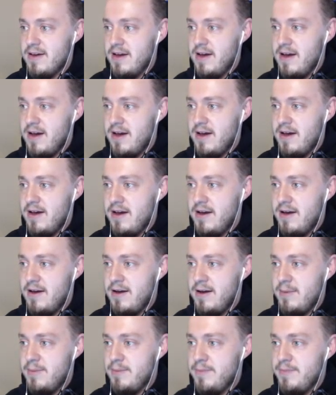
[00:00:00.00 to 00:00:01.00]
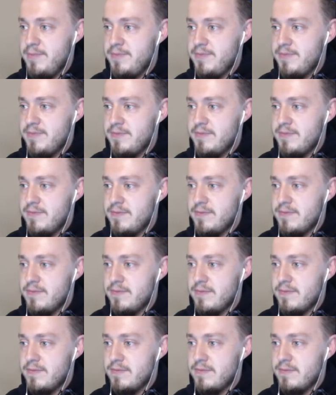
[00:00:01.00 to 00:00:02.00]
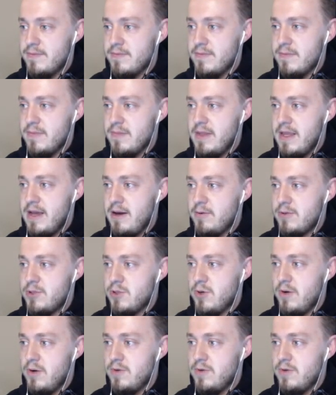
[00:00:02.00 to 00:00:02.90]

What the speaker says: Now, do